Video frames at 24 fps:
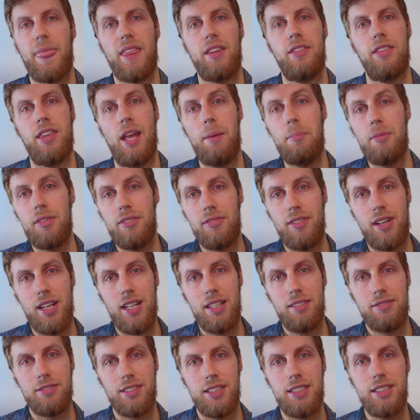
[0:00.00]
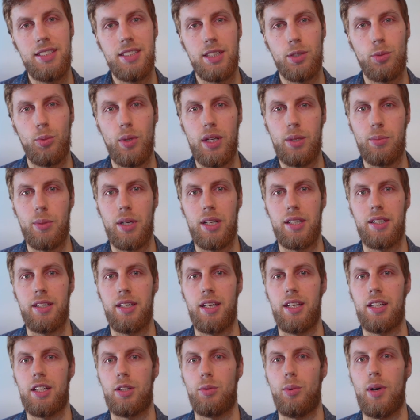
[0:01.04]
Number 5 is a quick one
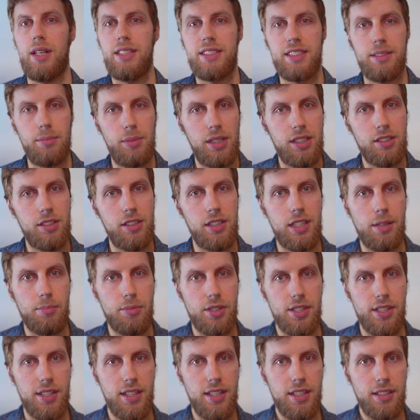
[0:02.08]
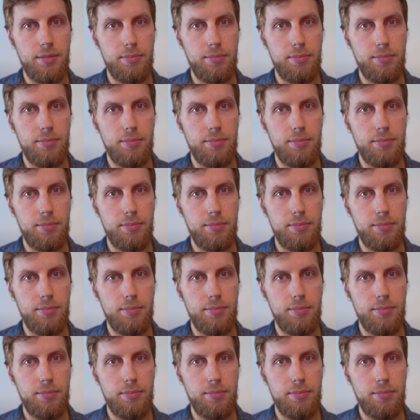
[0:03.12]
and quite similar to number 6,